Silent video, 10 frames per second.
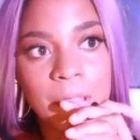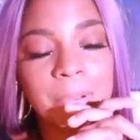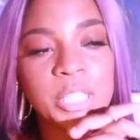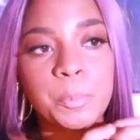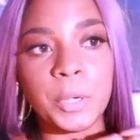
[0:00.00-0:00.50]

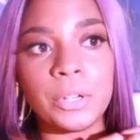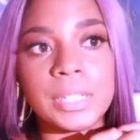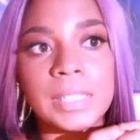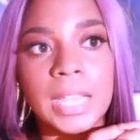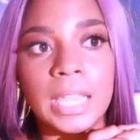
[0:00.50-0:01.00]
But spirit
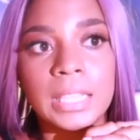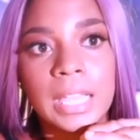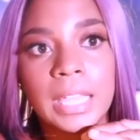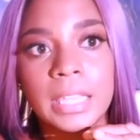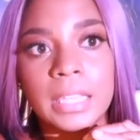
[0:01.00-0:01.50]
is saying
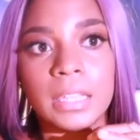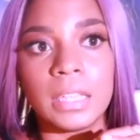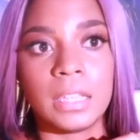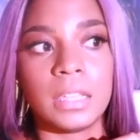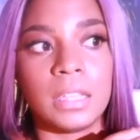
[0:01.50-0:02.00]
like
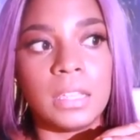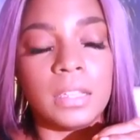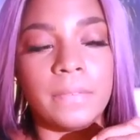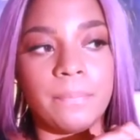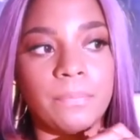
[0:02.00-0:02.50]

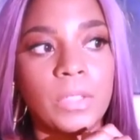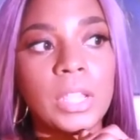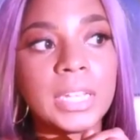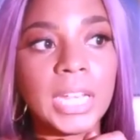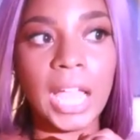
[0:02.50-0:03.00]

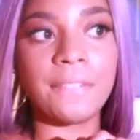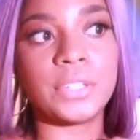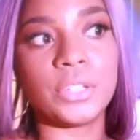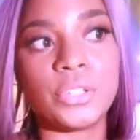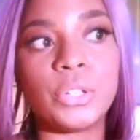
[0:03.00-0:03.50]
you didn't have
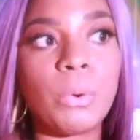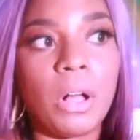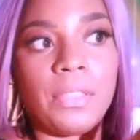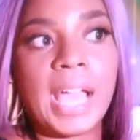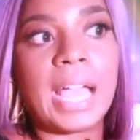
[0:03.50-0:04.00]
to do
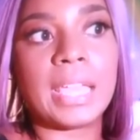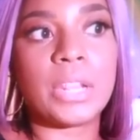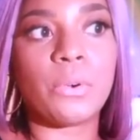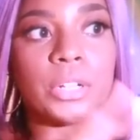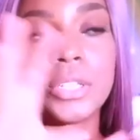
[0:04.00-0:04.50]
all that
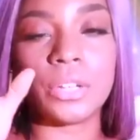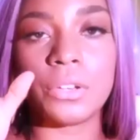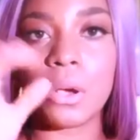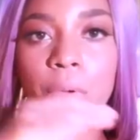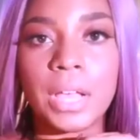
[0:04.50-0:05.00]
in order to
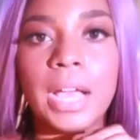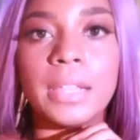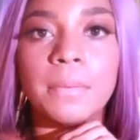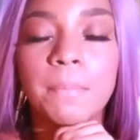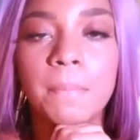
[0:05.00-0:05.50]
know
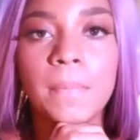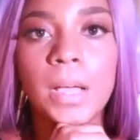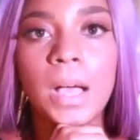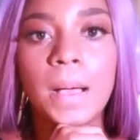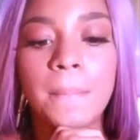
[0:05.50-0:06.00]
that.
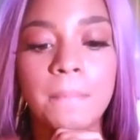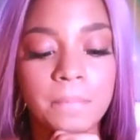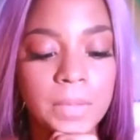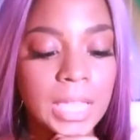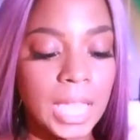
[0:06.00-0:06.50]

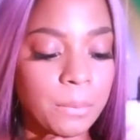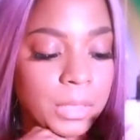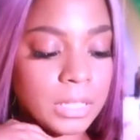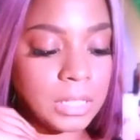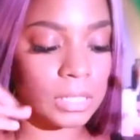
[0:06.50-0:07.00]
Um again with
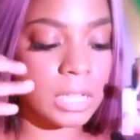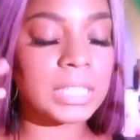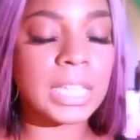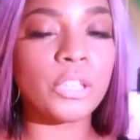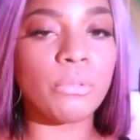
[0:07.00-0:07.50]
the just
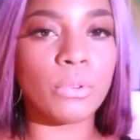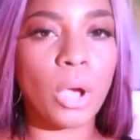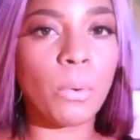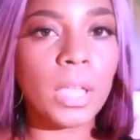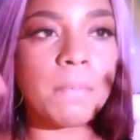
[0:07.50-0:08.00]
it's like you
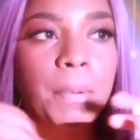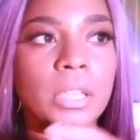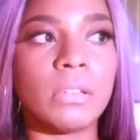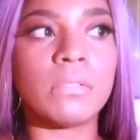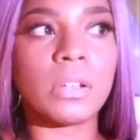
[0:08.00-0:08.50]
know it
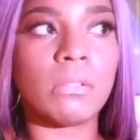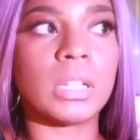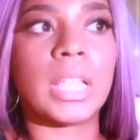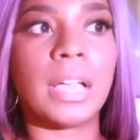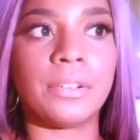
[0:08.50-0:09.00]
but you don't
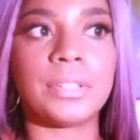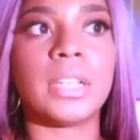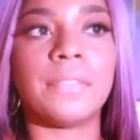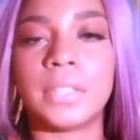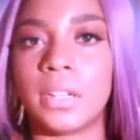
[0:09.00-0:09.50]
allow
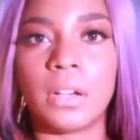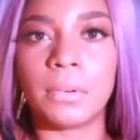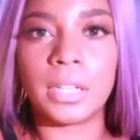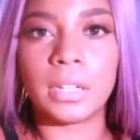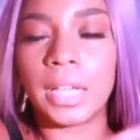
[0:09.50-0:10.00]
yourself to know
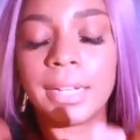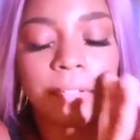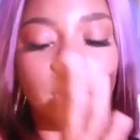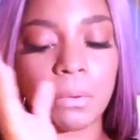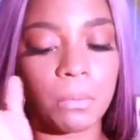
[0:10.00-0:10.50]
it. I
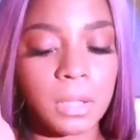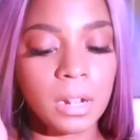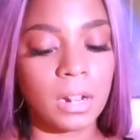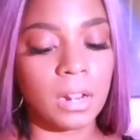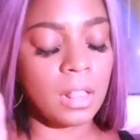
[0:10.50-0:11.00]
don't know.
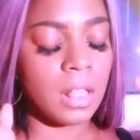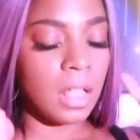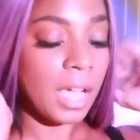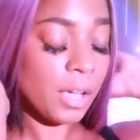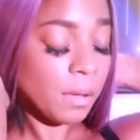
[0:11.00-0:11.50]

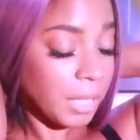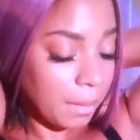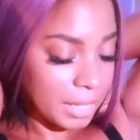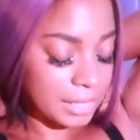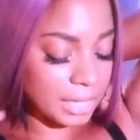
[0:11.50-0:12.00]
I hope
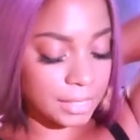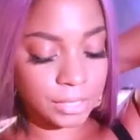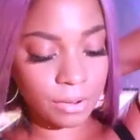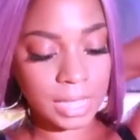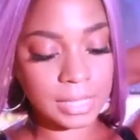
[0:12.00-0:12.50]
that makes sense,
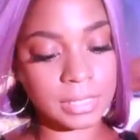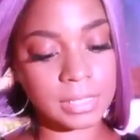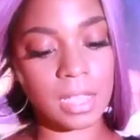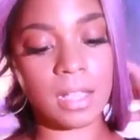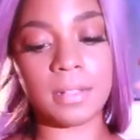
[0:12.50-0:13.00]
you
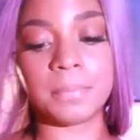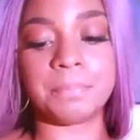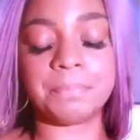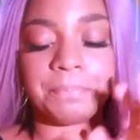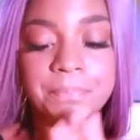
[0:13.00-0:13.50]
guys.
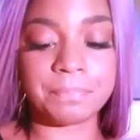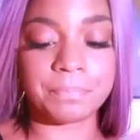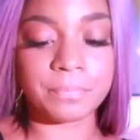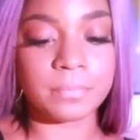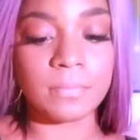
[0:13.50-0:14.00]
Um,
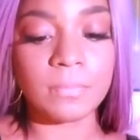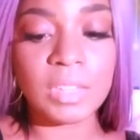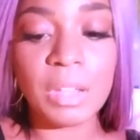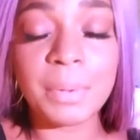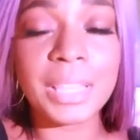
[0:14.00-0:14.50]

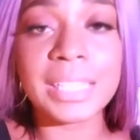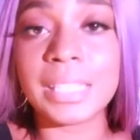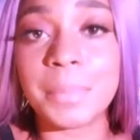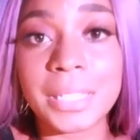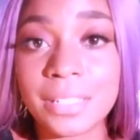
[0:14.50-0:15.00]
but that's
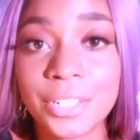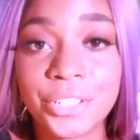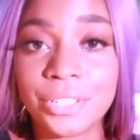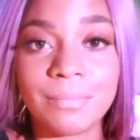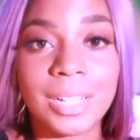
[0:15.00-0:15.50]
the message.